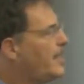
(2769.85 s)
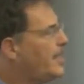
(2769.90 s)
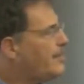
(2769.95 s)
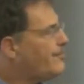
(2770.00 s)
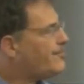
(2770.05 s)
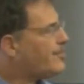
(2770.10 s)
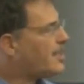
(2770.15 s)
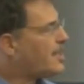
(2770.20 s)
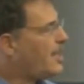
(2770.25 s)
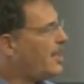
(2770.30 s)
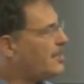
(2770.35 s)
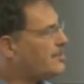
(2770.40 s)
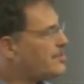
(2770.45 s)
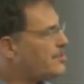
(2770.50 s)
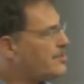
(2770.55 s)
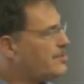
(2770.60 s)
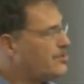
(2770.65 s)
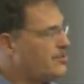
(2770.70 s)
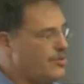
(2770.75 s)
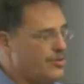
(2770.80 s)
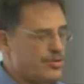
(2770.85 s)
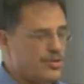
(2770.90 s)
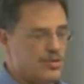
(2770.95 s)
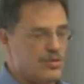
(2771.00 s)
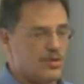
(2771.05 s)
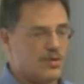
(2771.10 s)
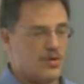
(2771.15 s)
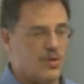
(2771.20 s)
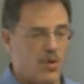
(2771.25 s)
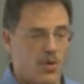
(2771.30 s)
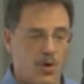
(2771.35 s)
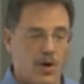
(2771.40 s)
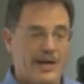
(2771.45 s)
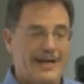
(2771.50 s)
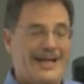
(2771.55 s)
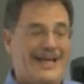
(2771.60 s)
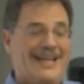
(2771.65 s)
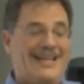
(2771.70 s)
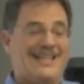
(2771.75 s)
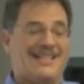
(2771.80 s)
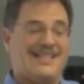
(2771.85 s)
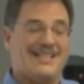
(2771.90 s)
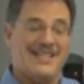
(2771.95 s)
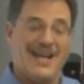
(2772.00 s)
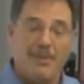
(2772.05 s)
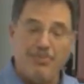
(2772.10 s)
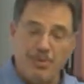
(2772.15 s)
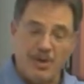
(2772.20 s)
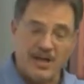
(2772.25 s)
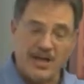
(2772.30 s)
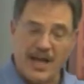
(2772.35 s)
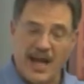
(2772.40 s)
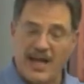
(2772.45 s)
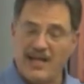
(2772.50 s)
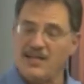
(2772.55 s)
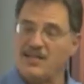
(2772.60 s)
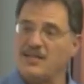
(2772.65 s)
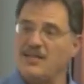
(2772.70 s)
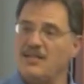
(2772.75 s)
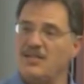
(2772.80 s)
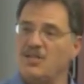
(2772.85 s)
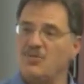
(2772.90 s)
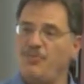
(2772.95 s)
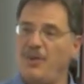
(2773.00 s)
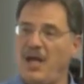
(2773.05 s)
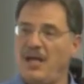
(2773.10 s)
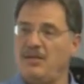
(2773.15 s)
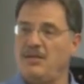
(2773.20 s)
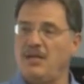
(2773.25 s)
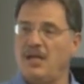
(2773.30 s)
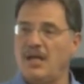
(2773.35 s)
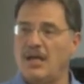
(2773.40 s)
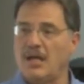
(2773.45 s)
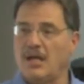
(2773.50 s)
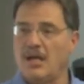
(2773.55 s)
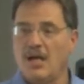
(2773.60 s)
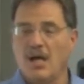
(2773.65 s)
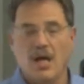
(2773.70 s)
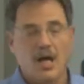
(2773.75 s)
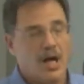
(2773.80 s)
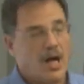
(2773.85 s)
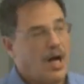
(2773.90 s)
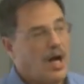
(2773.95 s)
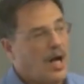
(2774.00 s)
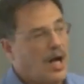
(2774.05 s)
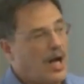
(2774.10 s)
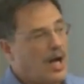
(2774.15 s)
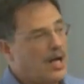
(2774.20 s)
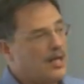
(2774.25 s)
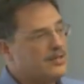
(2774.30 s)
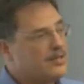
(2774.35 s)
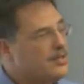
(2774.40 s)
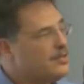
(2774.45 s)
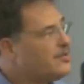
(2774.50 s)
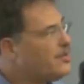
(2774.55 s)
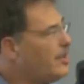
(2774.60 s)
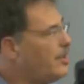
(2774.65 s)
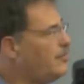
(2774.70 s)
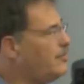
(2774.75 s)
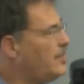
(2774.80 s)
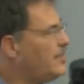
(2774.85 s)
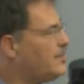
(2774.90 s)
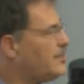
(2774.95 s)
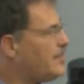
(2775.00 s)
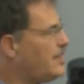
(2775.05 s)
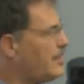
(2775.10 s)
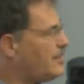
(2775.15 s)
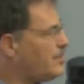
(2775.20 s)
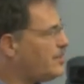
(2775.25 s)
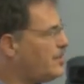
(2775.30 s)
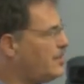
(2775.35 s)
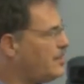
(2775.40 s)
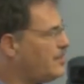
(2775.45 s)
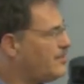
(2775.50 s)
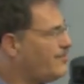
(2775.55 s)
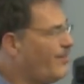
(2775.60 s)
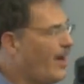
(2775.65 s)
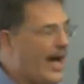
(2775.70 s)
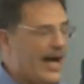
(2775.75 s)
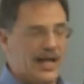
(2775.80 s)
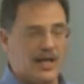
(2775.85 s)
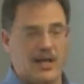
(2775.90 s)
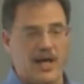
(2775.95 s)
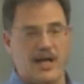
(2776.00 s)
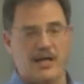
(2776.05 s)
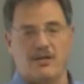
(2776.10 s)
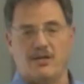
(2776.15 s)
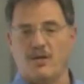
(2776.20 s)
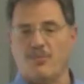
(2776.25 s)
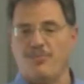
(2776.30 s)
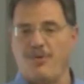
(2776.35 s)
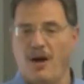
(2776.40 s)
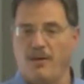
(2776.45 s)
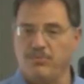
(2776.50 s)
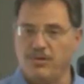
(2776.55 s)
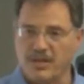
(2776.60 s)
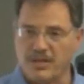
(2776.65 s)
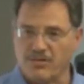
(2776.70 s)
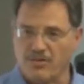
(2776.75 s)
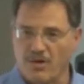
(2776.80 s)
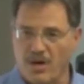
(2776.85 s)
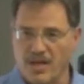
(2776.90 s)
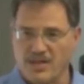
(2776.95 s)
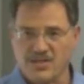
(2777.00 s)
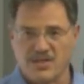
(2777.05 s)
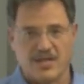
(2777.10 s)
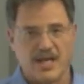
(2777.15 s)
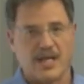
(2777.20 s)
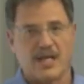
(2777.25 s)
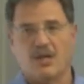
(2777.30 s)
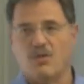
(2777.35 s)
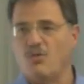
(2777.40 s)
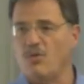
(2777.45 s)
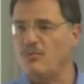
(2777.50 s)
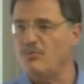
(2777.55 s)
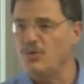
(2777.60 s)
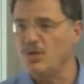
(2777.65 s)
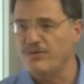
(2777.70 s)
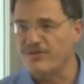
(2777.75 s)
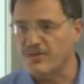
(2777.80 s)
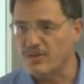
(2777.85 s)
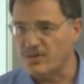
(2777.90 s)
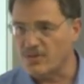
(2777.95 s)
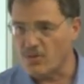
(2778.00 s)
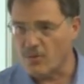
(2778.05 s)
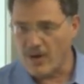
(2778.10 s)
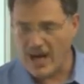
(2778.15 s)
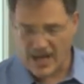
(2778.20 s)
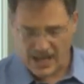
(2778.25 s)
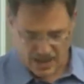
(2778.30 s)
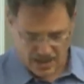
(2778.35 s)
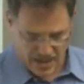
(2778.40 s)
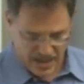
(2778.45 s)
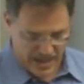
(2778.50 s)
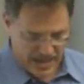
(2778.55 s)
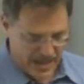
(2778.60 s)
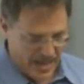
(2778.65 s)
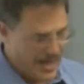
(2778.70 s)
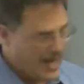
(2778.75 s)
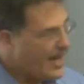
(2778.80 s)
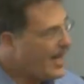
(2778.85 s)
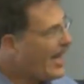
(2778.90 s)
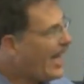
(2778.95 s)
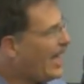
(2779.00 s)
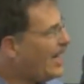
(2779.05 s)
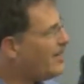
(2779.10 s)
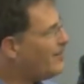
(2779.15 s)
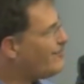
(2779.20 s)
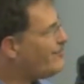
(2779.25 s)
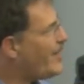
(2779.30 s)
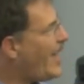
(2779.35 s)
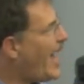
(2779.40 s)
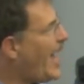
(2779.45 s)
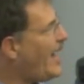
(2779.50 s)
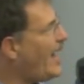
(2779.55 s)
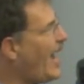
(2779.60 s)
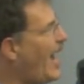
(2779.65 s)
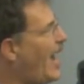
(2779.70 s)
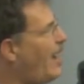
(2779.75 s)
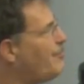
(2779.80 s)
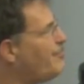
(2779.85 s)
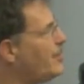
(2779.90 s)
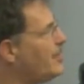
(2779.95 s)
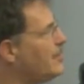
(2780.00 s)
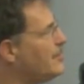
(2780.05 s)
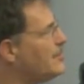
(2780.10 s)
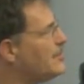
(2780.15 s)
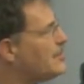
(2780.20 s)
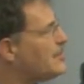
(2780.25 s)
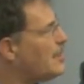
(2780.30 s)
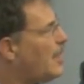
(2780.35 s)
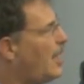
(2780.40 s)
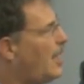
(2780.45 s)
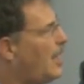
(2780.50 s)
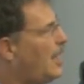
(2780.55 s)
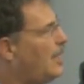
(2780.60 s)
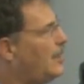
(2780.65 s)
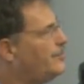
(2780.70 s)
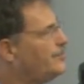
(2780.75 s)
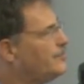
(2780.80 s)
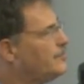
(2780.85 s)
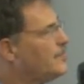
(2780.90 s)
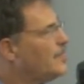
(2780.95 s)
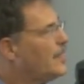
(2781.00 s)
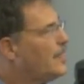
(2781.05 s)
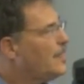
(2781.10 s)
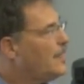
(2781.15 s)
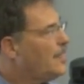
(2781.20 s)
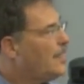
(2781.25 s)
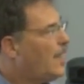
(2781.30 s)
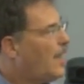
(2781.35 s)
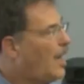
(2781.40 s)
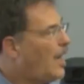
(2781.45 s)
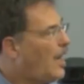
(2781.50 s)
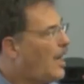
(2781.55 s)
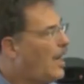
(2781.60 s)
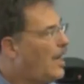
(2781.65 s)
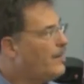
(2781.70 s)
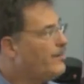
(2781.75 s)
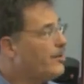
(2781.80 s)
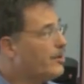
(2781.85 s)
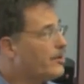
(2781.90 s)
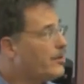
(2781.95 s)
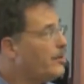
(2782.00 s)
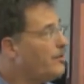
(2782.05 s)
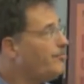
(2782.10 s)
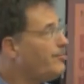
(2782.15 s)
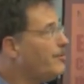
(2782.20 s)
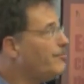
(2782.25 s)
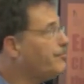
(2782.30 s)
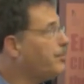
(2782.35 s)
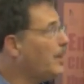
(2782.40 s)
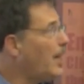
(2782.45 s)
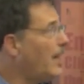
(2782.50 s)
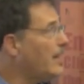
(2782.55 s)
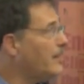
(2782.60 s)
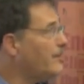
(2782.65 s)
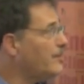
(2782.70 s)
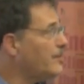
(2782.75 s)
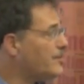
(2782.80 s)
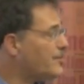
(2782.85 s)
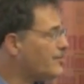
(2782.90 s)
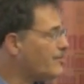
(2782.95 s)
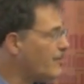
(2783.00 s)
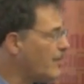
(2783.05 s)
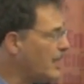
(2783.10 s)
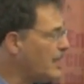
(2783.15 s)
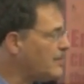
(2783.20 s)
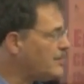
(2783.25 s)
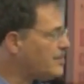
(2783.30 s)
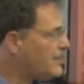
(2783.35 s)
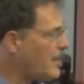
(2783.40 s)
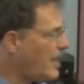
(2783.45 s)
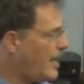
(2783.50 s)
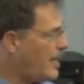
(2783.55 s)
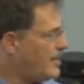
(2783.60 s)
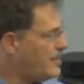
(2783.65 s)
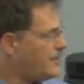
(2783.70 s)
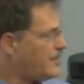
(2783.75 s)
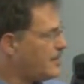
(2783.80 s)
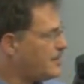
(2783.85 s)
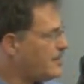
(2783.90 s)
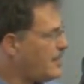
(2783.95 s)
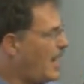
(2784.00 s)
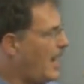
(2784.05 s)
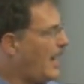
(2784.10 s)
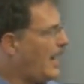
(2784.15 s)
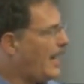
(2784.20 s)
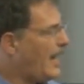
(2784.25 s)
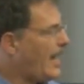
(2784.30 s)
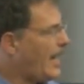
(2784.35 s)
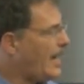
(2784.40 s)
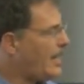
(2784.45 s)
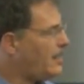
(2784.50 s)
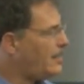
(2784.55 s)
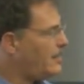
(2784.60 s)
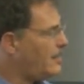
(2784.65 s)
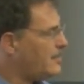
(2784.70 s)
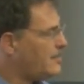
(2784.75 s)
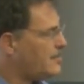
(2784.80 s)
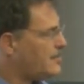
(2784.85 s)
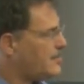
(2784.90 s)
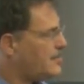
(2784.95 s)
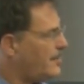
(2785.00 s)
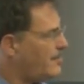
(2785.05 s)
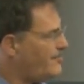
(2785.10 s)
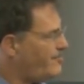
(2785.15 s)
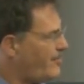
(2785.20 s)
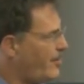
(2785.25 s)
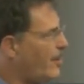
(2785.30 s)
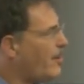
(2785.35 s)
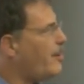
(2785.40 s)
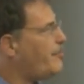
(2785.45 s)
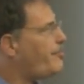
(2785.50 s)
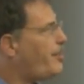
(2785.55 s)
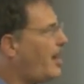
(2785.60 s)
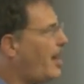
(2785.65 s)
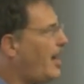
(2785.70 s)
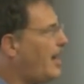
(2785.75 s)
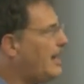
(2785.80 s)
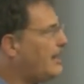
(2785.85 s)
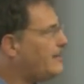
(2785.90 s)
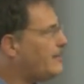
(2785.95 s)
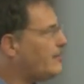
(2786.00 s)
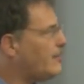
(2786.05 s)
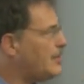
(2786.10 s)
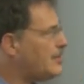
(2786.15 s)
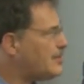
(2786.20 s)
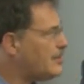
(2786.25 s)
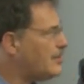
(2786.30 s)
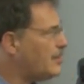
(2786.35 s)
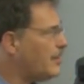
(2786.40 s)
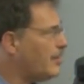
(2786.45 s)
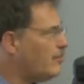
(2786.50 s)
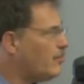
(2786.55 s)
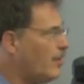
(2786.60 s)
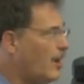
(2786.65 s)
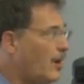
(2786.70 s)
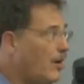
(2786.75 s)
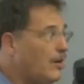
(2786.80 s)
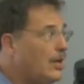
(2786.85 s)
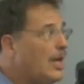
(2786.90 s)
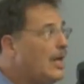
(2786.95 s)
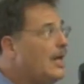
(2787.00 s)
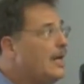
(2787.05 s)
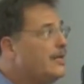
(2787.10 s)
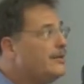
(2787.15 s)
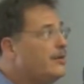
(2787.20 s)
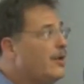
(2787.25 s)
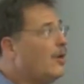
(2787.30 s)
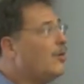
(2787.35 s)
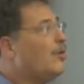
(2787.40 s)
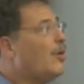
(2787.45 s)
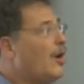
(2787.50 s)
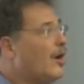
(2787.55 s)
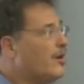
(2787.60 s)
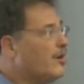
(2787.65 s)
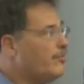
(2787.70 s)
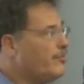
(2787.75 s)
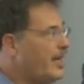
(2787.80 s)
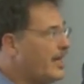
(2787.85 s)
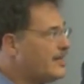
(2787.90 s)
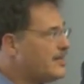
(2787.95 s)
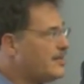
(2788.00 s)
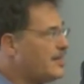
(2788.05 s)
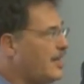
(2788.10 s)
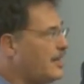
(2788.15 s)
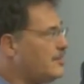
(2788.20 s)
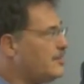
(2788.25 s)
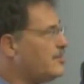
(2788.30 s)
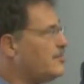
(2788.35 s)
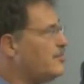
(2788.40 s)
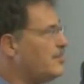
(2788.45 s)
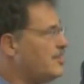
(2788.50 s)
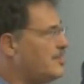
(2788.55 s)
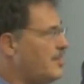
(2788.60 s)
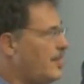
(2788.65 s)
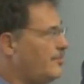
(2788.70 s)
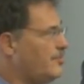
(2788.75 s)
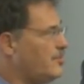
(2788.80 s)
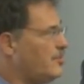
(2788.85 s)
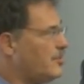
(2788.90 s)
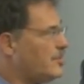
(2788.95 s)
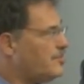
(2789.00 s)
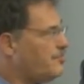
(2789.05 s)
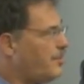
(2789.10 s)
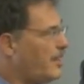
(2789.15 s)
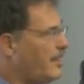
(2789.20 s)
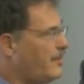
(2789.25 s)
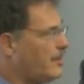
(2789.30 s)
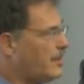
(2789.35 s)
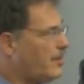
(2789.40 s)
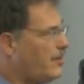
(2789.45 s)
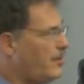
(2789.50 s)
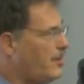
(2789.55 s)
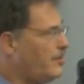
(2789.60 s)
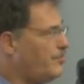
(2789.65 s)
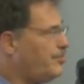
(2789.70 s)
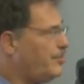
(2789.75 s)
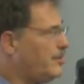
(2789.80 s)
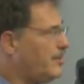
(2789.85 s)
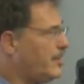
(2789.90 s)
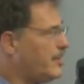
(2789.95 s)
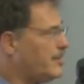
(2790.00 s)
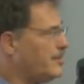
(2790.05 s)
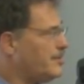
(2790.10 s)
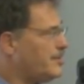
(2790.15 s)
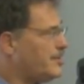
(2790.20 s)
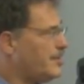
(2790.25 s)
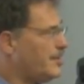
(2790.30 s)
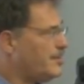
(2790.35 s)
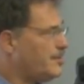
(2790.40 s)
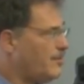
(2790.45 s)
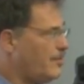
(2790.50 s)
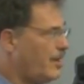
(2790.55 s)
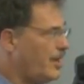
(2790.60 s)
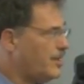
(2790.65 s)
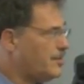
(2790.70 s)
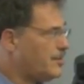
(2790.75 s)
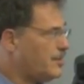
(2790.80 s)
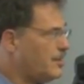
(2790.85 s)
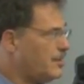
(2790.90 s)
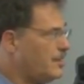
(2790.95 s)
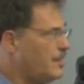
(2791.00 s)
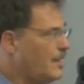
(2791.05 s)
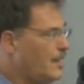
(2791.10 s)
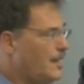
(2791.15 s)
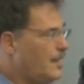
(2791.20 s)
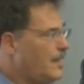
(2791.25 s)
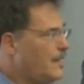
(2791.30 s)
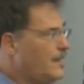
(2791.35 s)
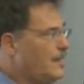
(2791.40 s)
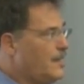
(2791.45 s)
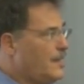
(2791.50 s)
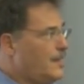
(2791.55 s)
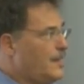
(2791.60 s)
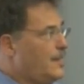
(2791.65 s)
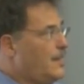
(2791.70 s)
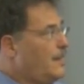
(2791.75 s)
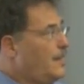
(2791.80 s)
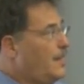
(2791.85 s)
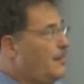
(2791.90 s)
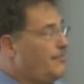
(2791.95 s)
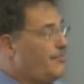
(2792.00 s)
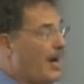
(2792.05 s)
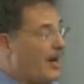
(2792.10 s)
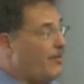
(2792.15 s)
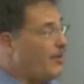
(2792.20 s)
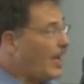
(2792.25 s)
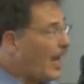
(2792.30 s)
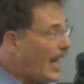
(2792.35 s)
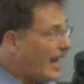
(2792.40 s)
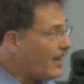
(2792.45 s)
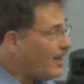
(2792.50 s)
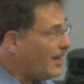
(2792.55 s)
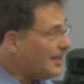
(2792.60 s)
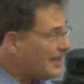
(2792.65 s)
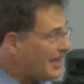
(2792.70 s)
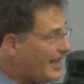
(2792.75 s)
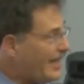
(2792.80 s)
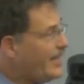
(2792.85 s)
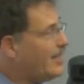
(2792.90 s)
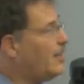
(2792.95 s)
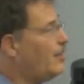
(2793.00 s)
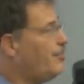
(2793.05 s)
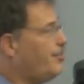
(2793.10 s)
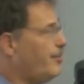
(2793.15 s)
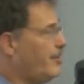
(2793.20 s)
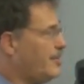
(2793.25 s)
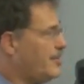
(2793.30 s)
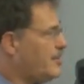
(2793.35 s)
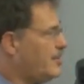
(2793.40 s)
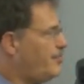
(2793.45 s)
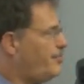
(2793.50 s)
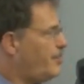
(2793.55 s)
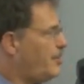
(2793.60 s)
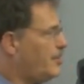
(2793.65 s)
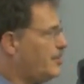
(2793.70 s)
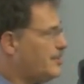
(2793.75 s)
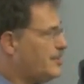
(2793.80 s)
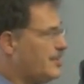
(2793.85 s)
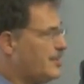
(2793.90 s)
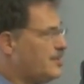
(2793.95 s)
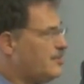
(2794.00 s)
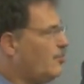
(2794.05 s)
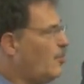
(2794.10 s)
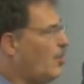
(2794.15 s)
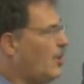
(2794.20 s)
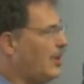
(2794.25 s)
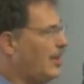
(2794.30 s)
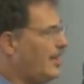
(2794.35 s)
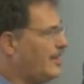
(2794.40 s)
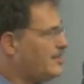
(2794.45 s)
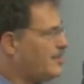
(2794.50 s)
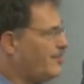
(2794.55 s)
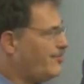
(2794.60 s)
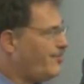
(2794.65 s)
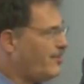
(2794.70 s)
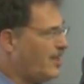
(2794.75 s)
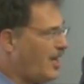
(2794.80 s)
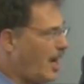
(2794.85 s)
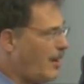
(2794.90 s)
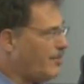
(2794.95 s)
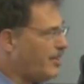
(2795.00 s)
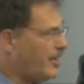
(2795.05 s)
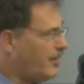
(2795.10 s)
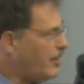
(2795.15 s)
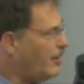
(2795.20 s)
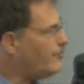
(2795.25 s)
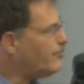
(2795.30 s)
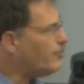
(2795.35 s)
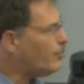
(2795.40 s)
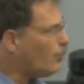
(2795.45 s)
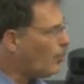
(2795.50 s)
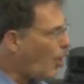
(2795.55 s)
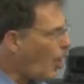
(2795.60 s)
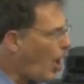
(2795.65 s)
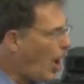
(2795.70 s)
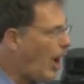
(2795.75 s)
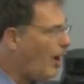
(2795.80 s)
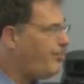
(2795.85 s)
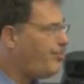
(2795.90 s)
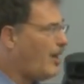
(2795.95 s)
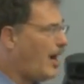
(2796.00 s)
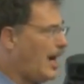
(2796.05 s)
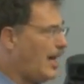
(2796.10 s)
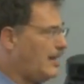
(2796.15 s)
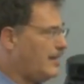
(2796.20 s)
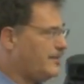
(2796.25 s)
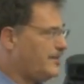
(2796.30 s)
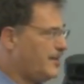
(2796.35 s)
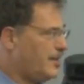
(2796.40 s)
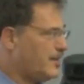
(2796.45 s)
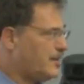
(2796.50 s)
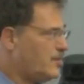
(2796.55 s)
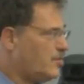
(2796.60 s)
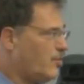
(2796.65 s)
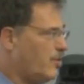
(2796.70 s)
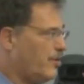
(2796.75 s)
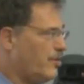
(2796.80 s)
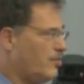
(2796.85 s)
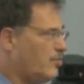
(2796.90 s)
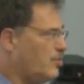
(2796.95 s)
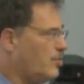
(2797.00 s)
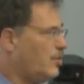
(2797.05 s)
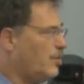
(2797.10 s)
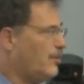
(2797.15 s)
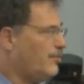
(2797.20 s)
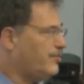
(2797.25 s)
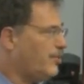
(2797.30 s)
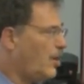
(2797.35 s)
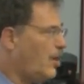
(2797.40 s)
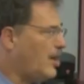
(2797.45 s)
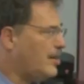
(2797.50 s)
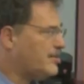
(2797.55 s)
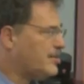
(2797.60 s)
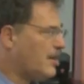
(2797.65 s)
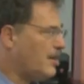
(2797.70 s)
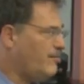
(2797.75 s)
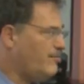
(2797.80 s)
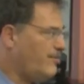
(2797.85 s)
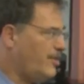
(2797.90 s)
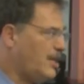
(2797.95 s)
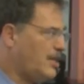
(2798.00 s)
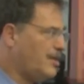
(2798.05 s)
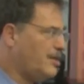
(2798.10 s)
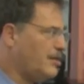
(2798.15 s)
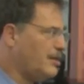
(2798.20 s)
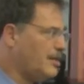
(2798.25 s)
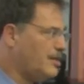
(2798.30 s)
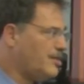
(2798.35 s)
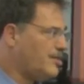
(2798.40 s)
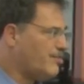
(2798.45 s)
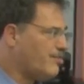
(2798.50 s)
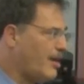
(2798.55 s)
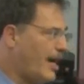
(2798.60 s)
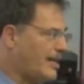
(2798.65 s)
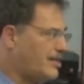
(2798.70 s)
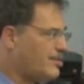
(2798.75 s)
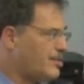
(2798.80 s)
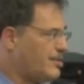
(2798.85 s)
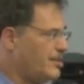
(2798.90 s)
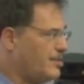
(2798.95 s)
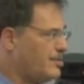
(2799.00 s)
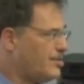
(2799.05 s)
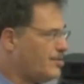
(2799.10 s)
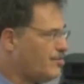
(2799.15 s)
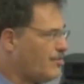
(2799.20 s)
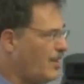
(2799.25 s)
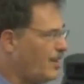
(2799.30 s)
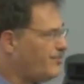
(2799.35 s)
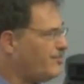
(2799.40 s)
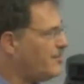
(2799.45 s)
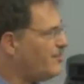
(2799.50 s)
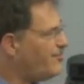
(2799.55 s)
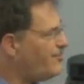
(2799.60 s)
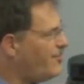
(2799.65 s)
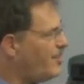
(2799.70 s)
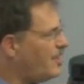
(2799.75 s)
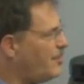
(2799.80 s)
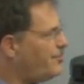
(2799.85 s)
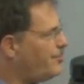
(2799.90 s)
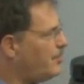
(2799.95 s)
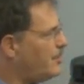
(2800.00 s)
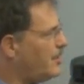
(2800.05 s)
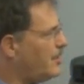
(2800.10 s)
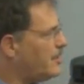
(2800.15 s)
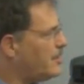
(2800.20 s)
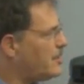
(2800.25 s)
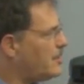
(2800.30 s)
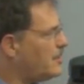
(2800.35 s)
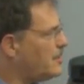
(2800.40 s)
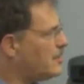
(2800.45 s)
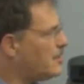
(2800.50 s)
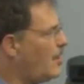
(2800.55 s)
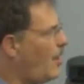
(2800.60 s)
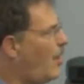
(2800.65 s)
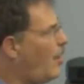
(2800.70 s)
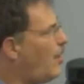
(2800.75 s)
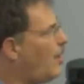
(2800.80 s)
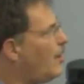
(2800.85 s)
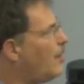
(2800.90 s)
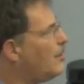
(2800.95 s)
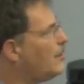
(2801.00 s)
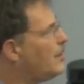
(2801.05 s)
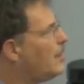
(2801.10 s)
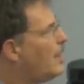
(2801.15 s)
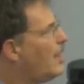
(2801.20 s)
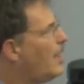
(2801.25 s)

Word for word: If the Constitutional Court, in a separate case that's pending, uh, determines that she's violated her public trust, they can remove her directly. And if that happens, um, uh, there could be blood in the streets. As a Thai analyst, uh, Pot, recently wrote, no longer makes sense to attempt to explain the current political situation by relying on legal principles, it's more or less a phenomenon of raw politics where the rule of law is conveniently stretched and stripped to fit a political goal.